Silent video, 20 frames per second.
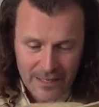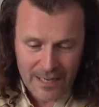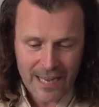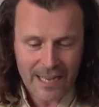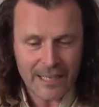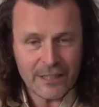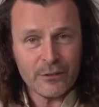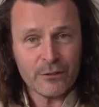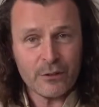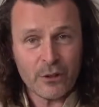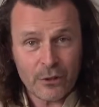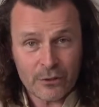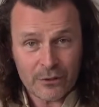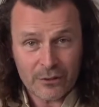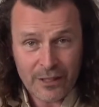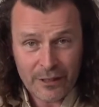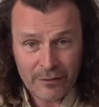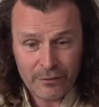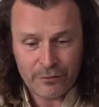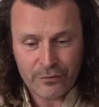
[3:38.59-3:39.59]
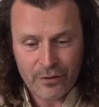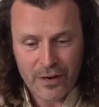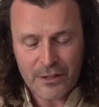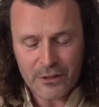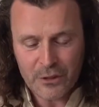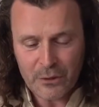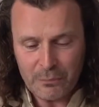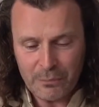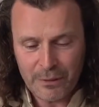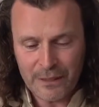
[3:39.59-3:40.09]
and you've got a
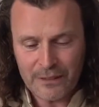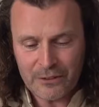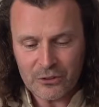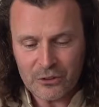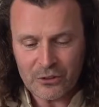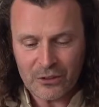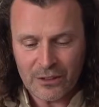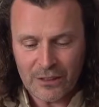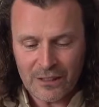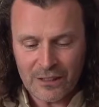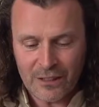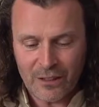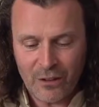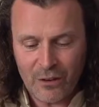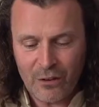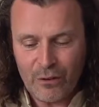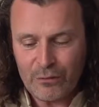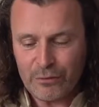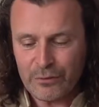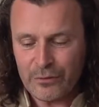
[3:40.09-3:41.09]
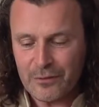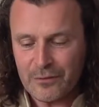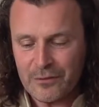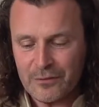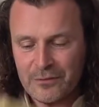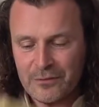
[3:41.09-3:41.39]
fresh piece of